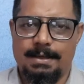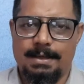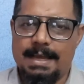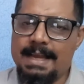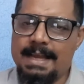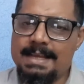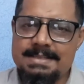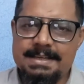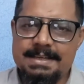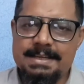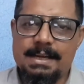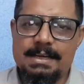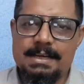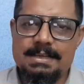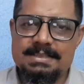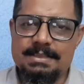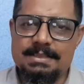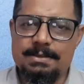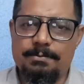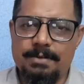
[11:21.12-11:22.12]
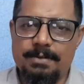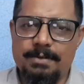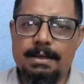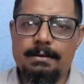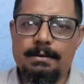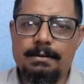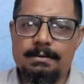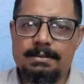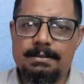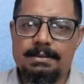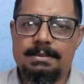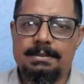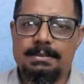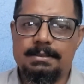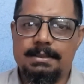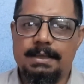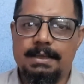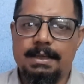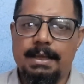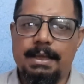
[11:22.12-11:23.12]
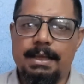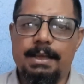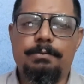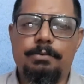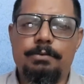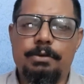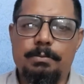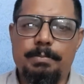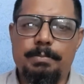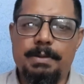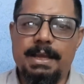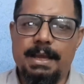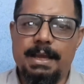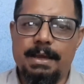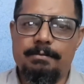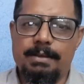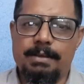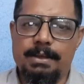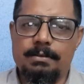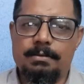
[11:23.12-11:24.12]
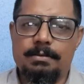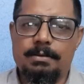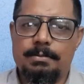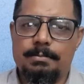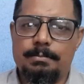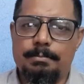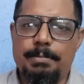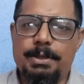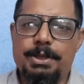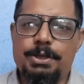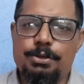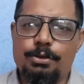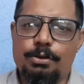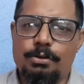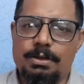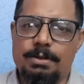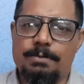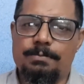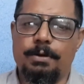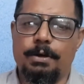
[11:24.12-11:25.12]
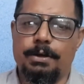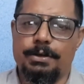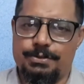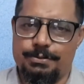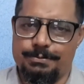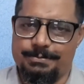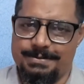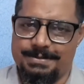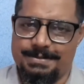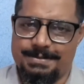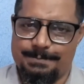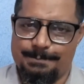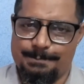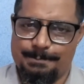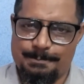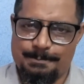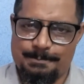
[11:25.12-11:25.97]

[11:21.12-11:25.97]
As regards the wealth, he would be having mediocre fortunes.